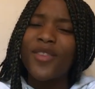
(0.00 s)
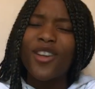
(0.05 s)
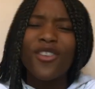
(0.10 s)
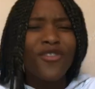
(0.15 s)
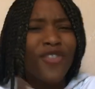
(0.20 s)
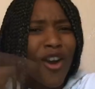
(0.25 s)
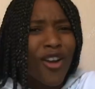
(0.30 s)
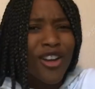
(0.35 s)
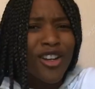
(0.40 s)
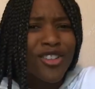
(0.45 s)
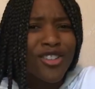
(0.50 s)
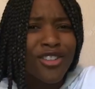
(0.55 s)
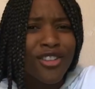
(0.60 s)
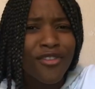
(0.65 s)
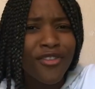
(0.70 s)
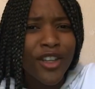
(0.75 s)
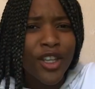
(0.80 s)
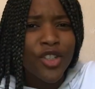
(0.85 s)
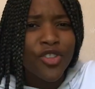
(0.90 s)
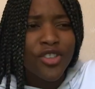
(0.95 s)
Foreign to the
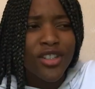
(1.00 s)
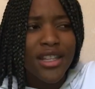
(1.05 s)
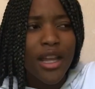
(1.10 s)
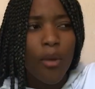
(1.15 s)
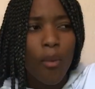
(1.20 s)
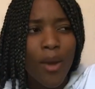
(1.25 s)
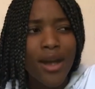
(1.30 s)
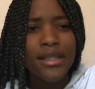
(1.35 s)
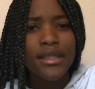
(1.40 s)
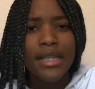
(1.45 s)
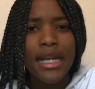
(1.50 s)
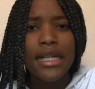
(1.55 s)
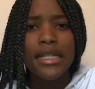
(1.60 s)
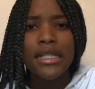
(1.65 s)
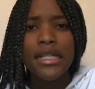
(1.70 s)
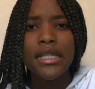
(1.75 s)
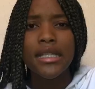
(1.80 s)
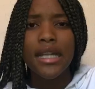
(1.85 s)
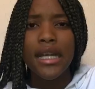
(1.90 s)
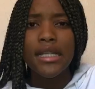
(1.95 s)
victory that was
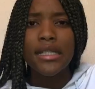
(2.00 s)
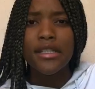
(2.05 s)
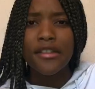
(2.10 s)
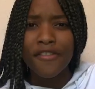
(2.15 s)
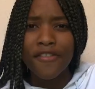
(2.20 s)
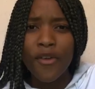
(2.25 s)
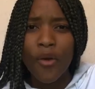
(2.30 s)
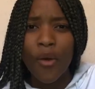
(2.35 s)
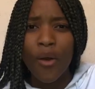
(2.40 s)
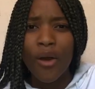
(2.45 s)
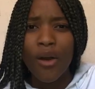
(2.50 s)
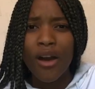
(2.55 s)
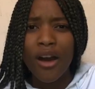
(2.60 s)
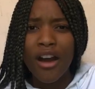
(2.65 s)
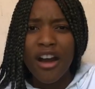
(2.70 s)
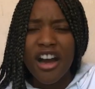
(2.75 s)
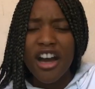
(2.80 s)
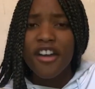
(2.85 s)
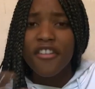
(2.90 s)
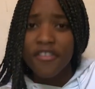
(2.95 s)
1994,
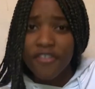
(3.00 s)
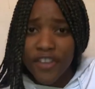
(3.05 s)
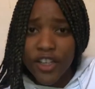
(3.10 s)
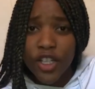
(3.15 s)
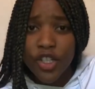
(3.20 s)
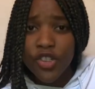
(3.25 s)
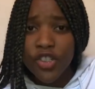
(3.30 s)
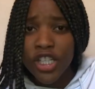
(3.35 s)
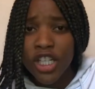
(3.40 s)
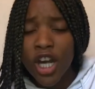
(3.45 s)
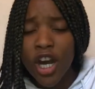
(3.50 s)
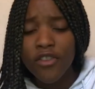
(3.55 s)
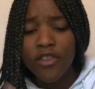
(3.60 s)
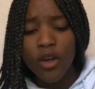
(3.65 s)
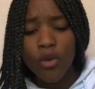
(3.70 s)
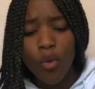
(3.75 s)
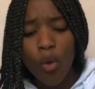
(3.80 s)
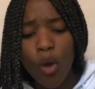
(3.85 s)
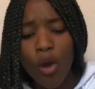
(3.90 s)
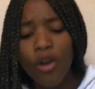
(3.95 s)
a victory of
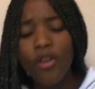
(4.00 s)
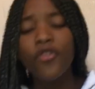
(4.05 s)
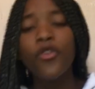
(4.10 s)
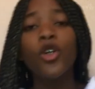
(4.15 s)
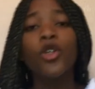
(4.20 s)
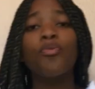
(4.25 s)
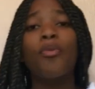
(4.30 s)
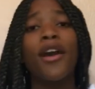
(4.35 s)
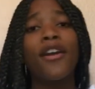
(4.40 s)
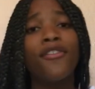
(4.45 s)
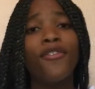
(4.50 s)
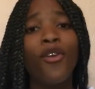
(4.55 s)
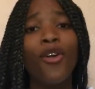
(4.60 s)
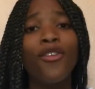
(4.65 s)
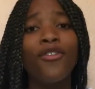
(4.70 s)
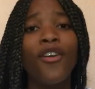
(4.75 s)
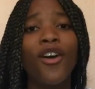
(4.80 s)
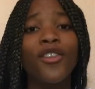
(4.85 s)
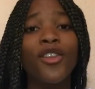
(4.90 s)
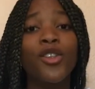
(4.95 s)
a war fought by
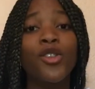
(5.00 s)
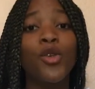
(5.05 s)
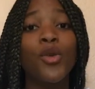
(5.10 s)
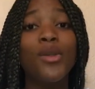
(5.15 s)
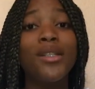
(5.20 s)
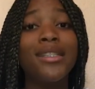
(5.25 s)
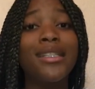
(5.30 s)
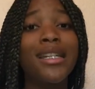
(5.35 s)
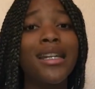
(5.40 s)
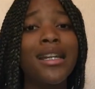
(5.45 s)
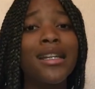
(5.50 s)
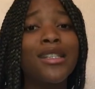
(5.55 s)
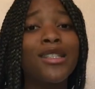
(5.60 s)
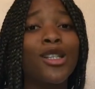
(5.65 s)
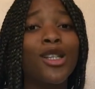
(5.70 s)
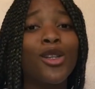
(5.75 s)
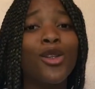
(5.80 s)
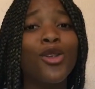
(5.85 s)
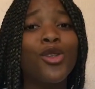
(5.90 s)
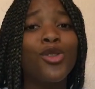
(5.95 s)
forefathers who didn't
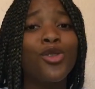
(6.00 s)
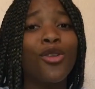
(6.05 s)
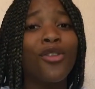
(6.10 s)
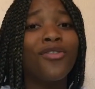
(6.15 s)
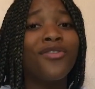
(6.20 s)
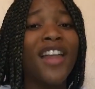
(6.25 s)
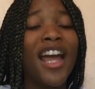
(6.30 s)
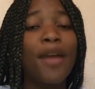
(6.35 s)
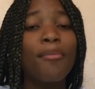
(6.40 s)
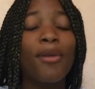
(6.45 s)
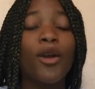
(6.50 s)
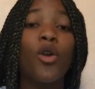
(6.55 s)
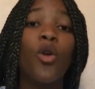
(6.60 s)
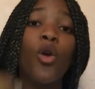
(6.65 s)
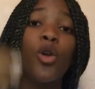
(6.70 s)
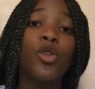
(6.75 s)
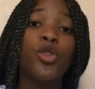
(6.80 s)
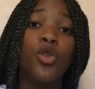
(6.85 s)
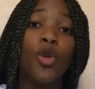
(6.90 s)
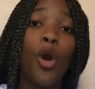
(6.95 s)
salute your flag but
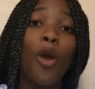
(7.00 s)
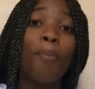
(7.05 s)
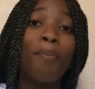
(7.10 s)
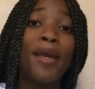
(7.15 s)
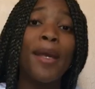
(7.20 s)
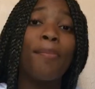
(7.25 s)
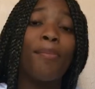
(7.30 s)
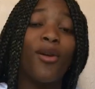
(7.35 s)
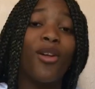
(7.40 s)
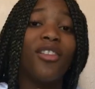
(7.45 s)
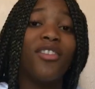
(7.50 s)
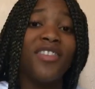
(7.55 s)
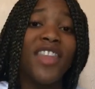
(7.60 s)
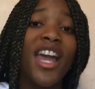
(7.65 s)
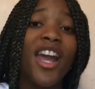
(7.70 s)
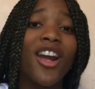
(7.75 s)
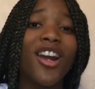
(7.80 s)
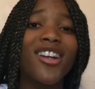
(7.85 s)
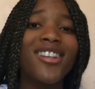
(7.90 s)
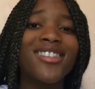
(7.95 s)
called your people
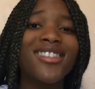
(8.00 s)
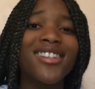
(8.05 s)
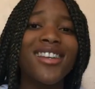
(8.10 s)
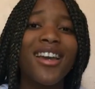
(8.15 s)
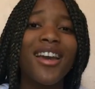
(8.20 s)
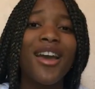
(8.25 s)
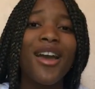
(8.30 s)
theirs.